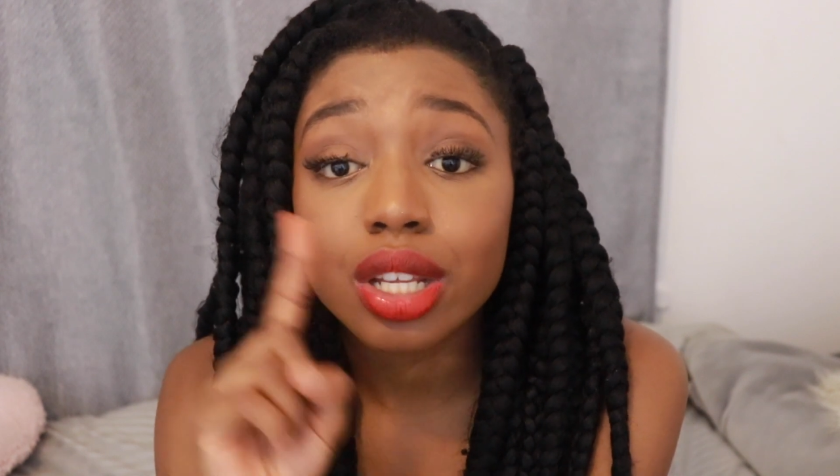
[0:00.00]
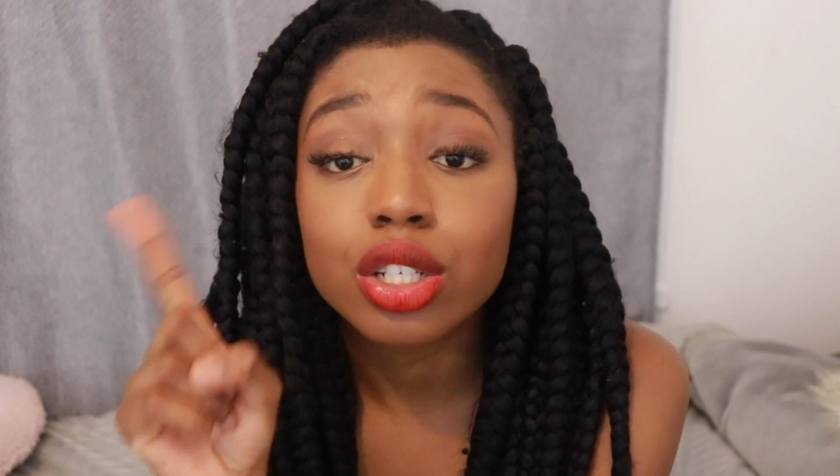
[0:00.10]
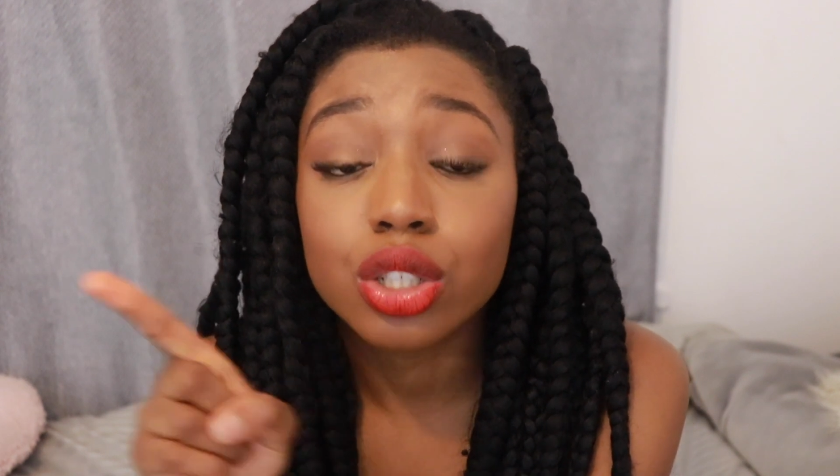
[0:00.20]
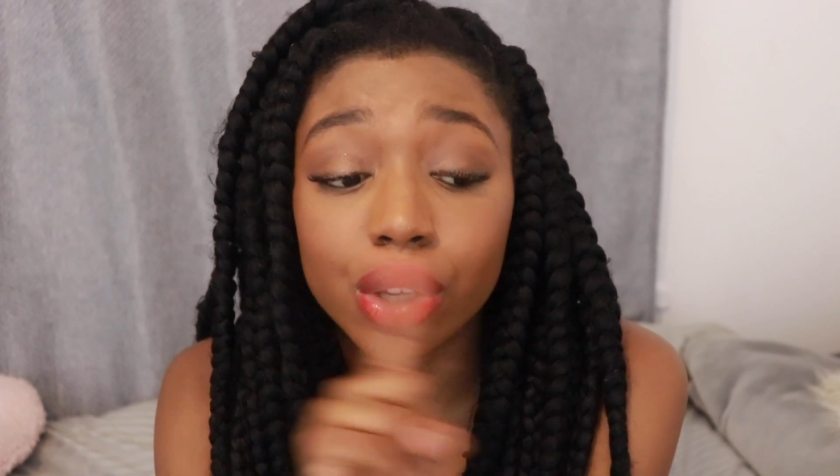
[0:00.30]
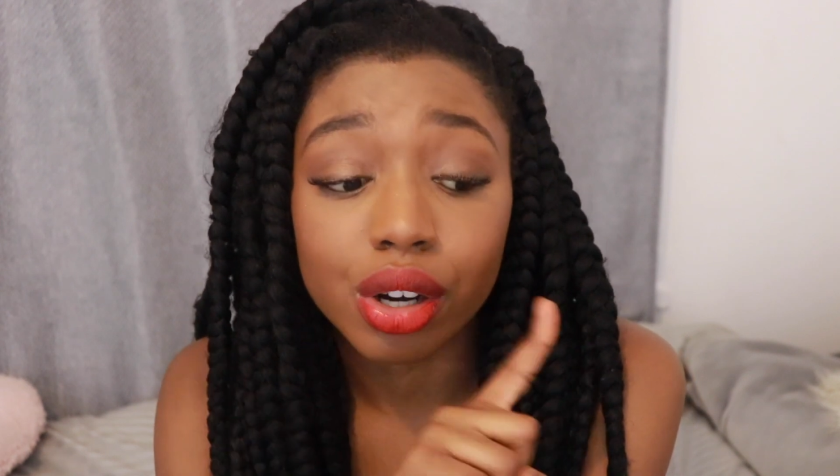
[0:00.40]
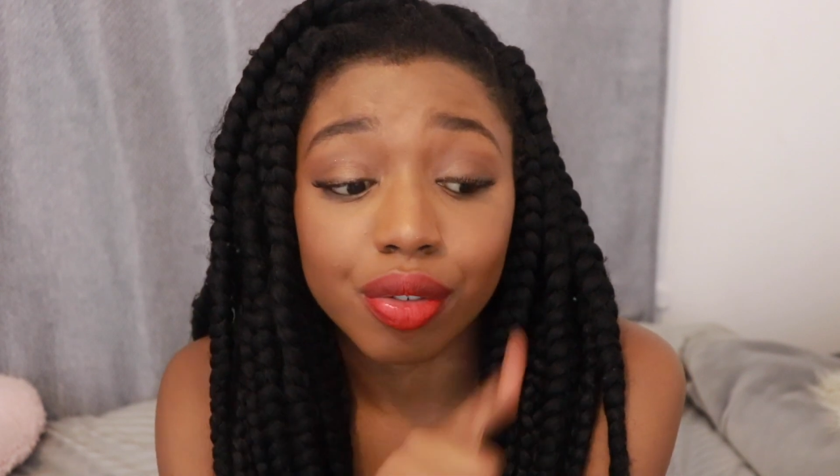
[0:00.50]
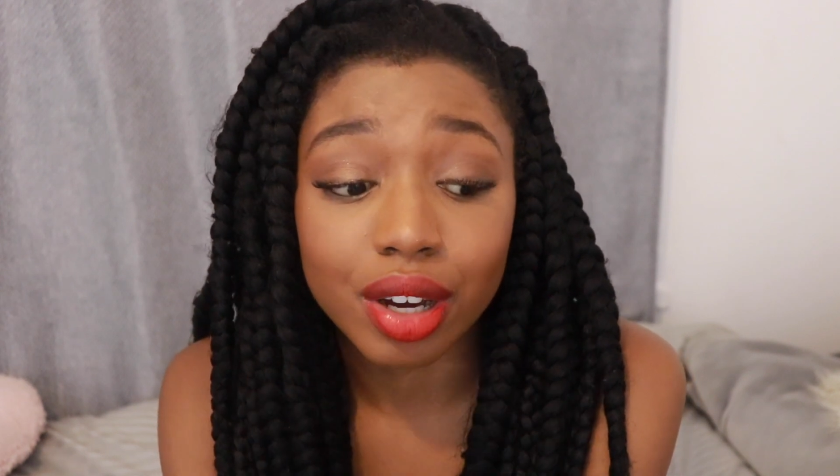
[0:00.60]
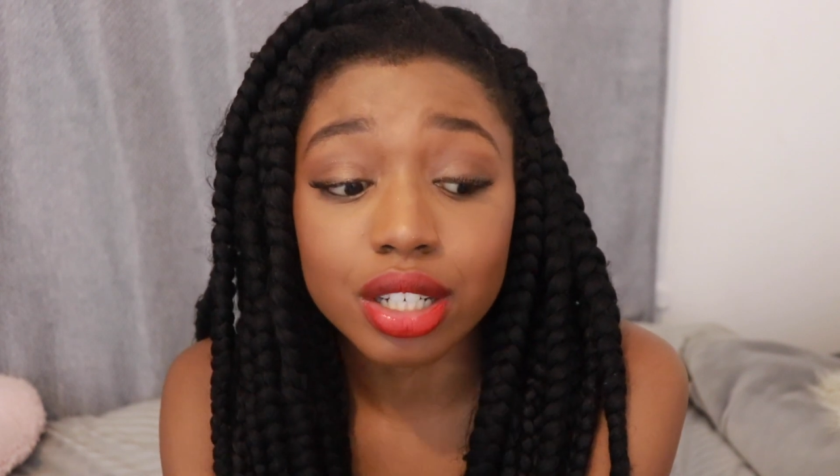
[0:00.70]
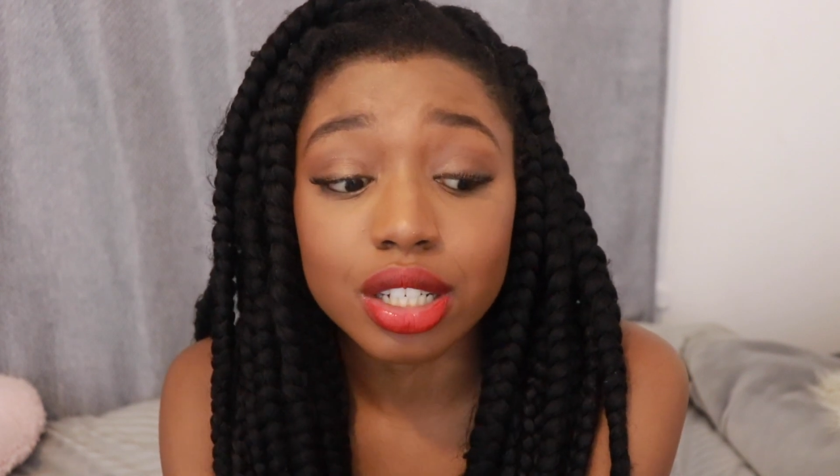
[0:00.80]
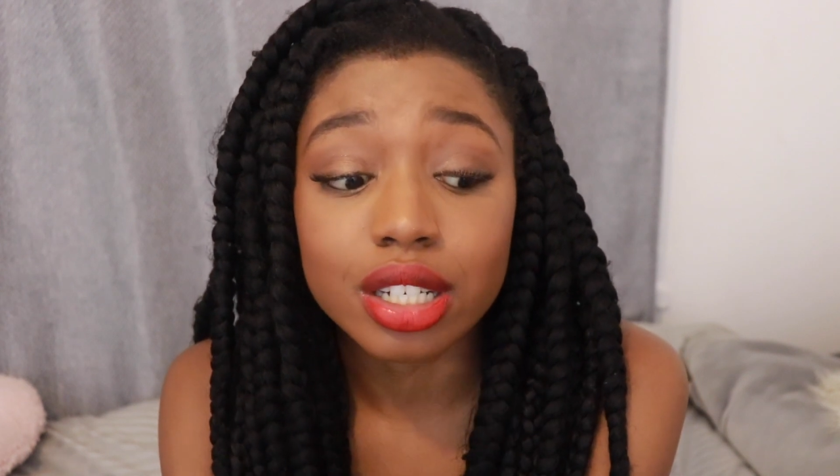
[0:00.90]
that to your
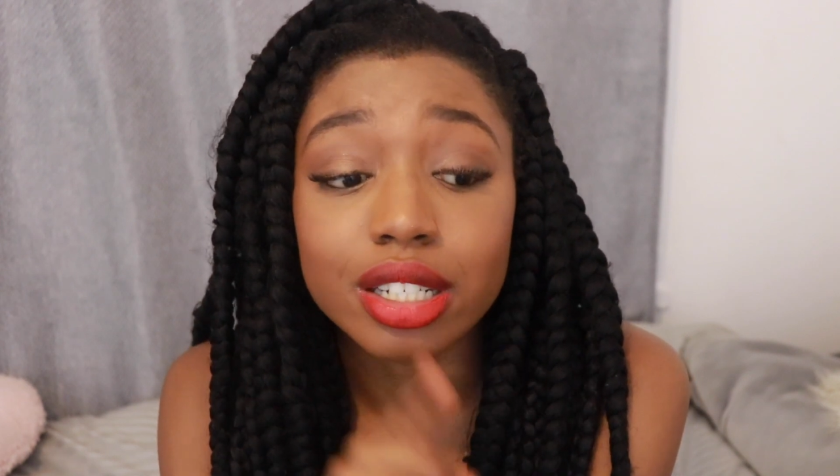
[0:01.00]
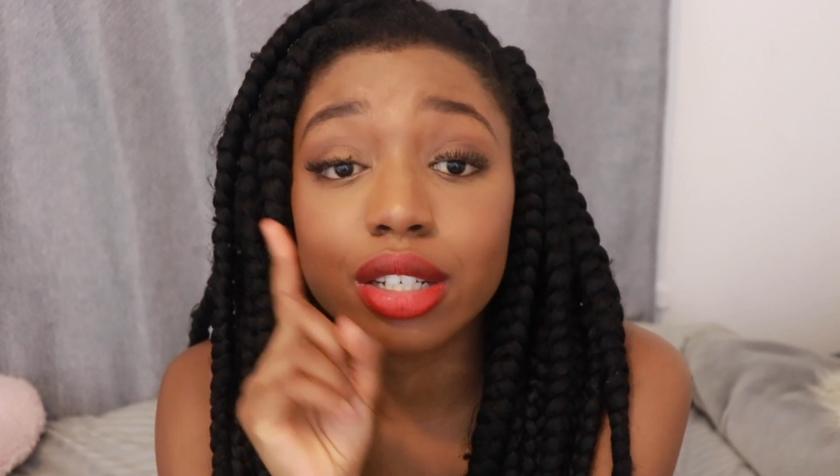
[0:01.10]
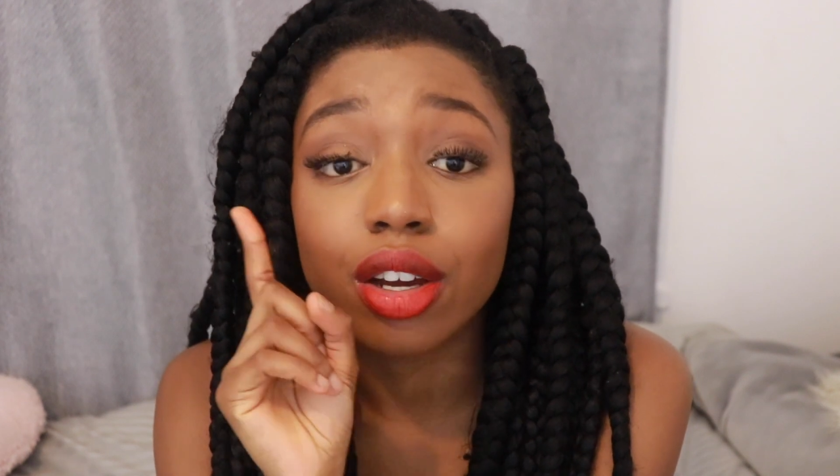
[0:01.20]
advantage